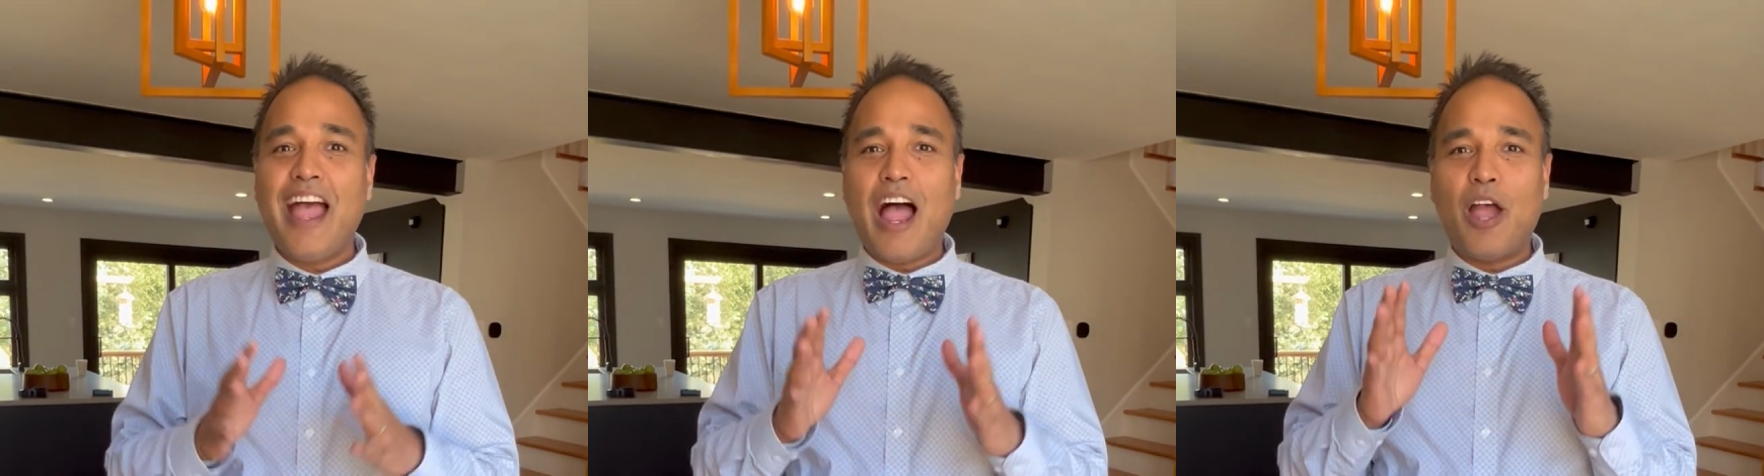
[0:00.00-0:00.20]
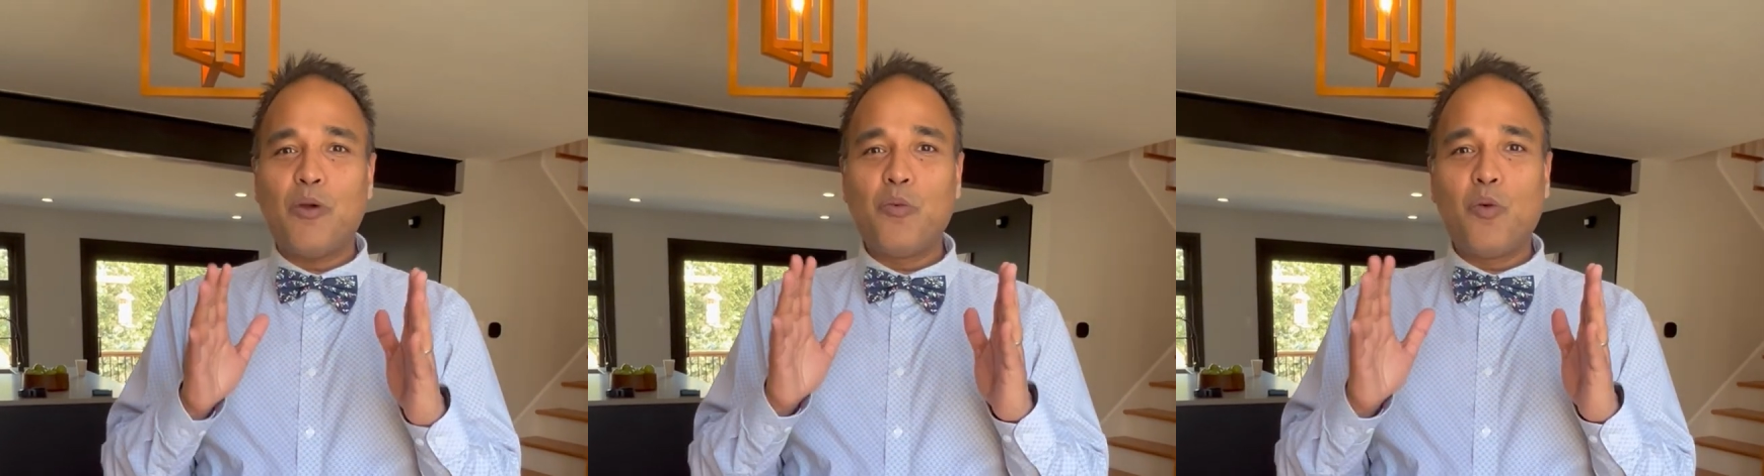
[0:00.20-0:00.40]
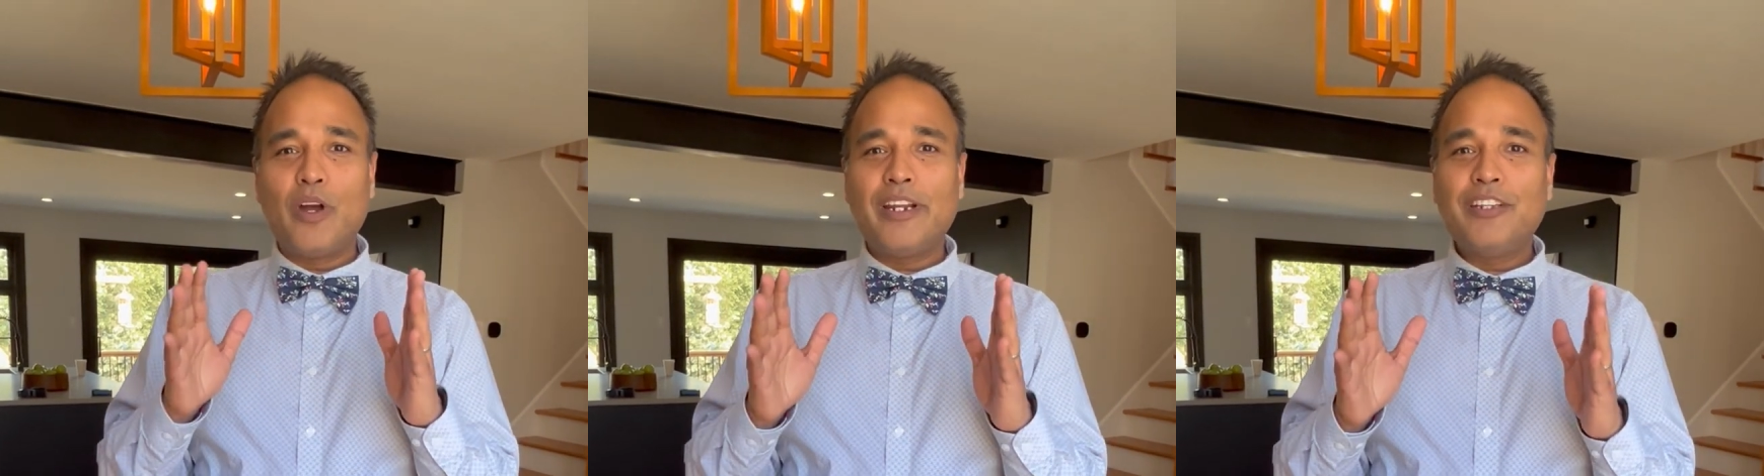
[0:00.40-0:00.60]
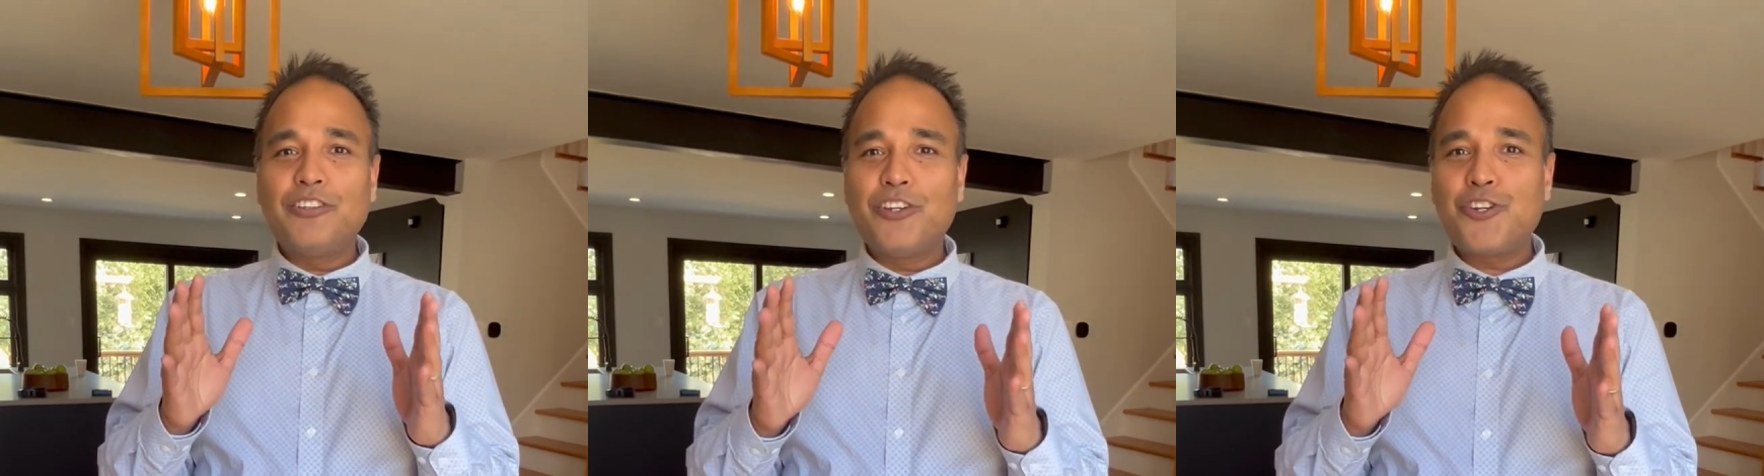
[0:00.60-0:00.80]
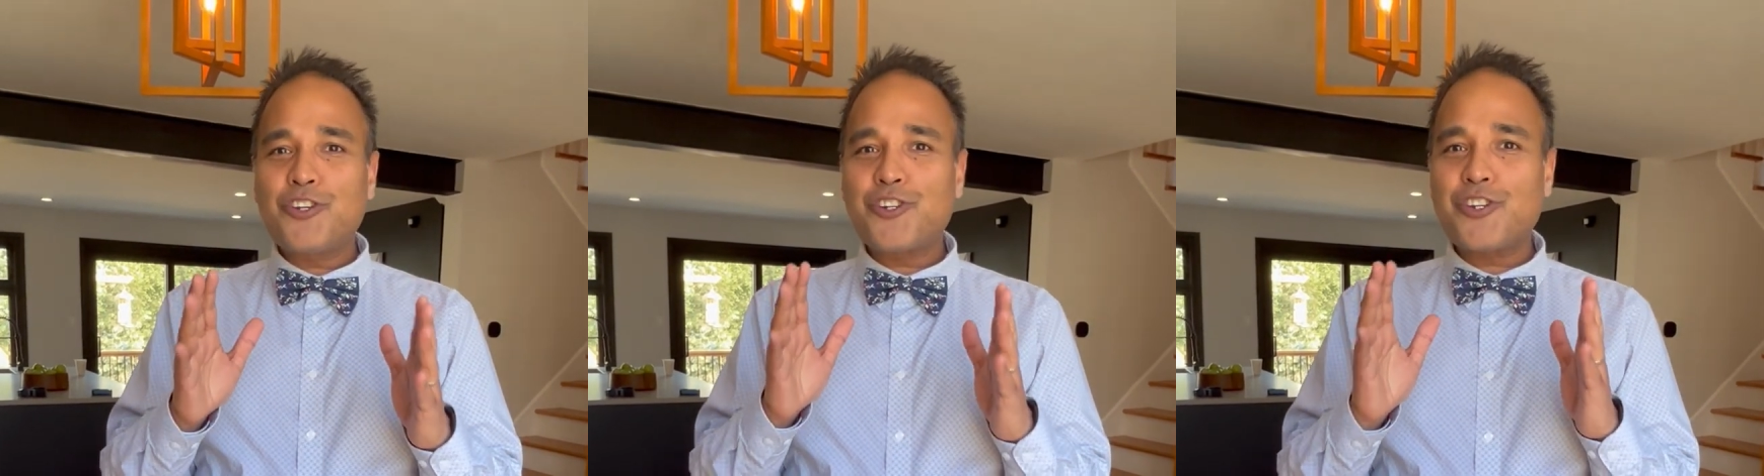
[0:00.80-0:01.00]
I wanted
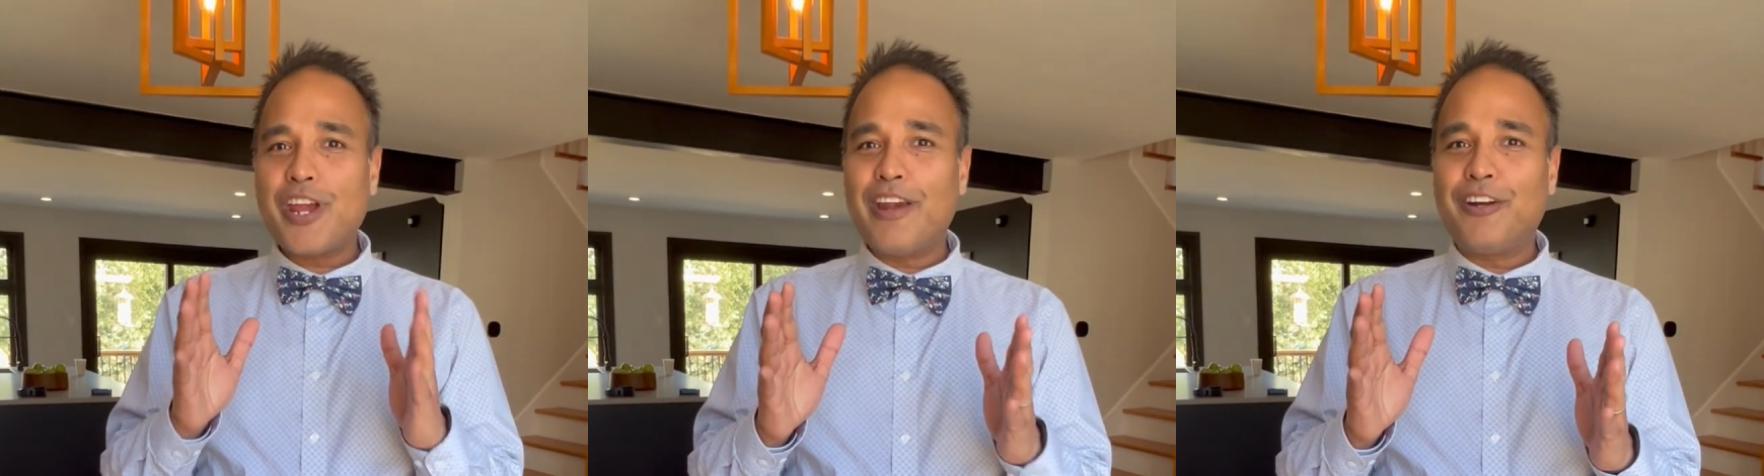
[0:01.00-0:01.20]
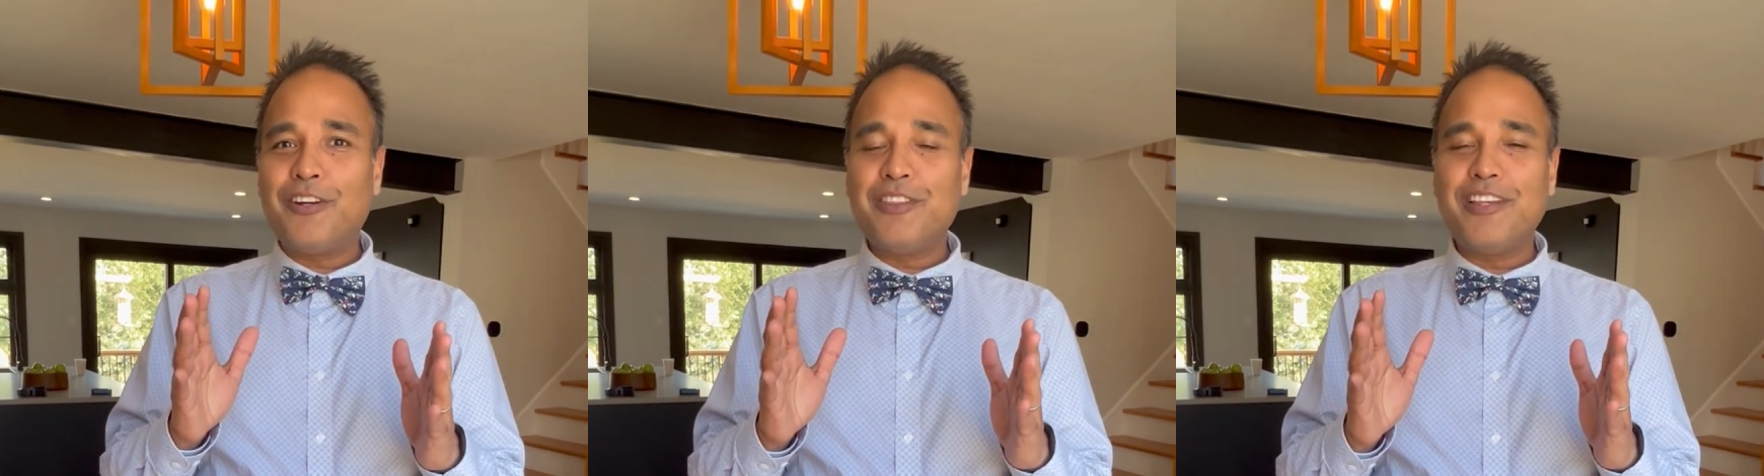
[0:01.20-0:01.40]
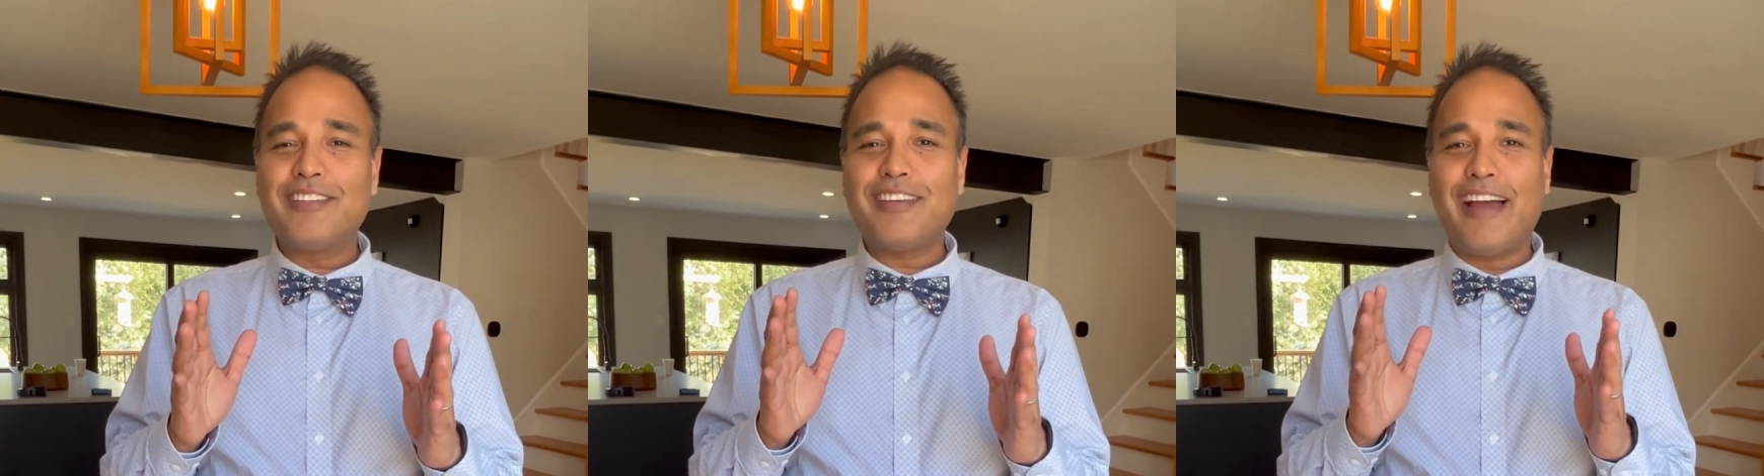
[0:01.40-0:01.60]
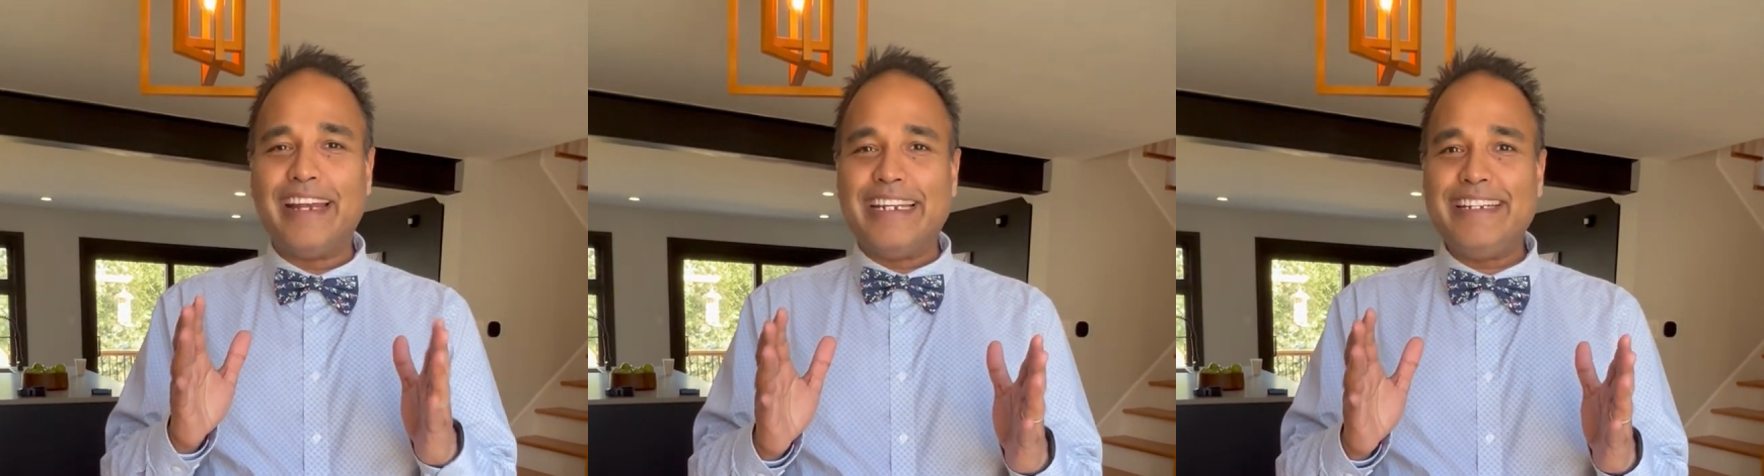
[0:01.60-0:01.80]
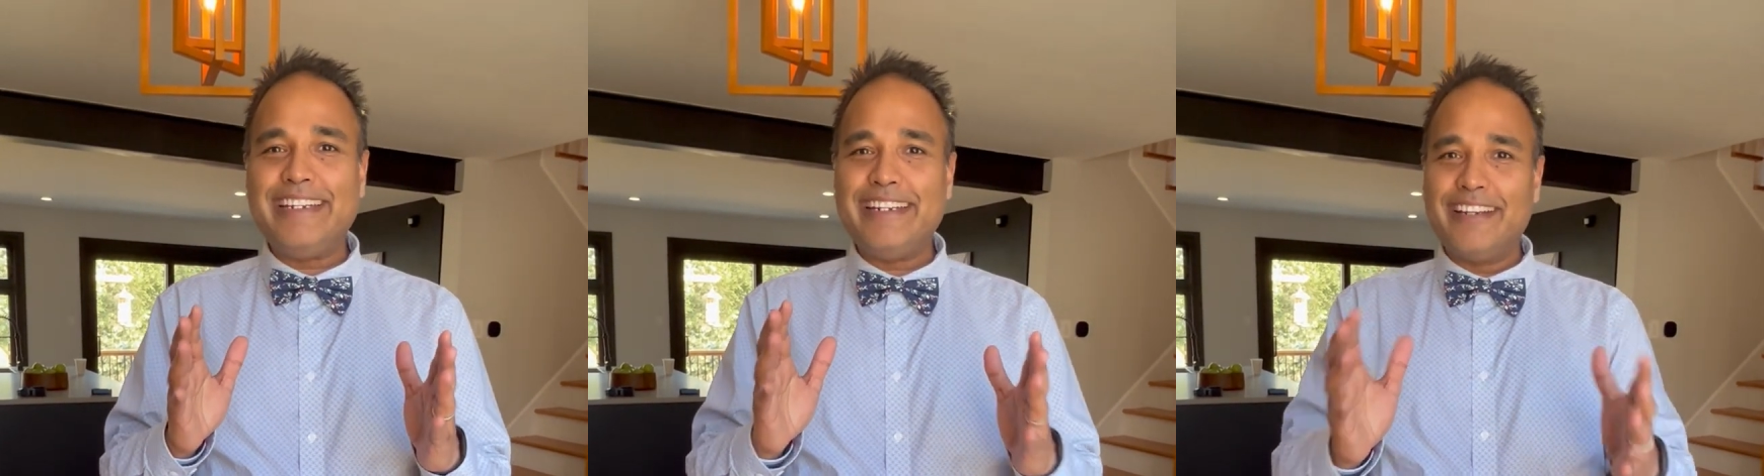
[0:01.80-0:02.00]
to share this
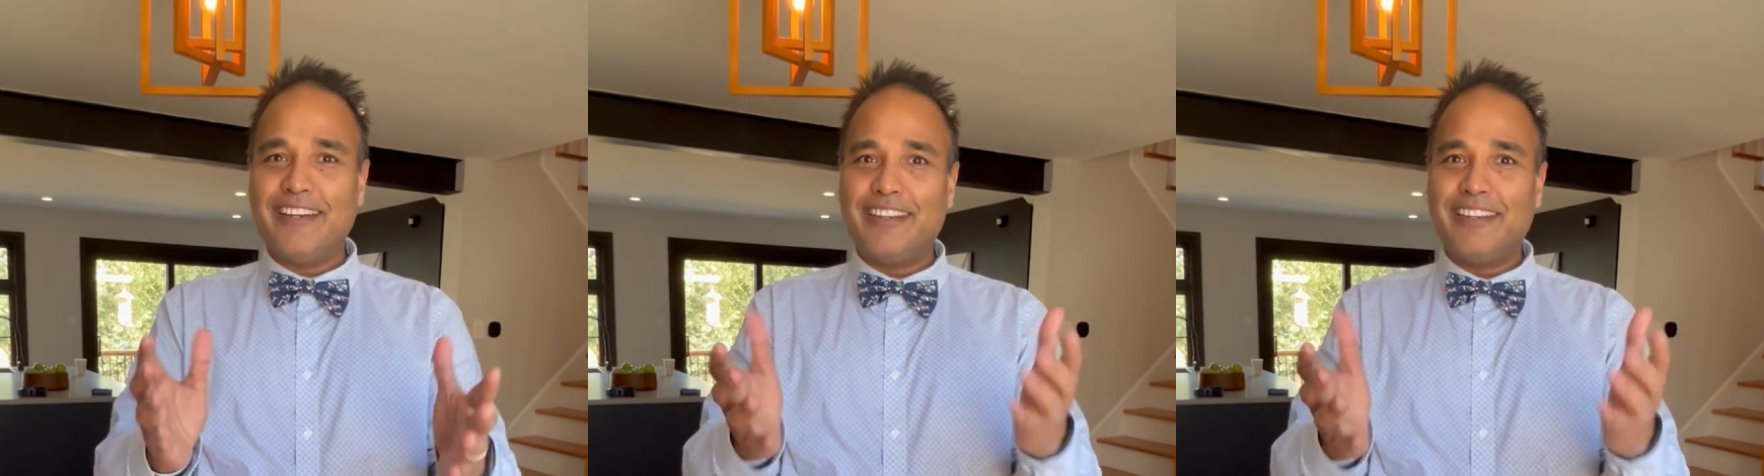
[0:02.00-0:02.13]
idea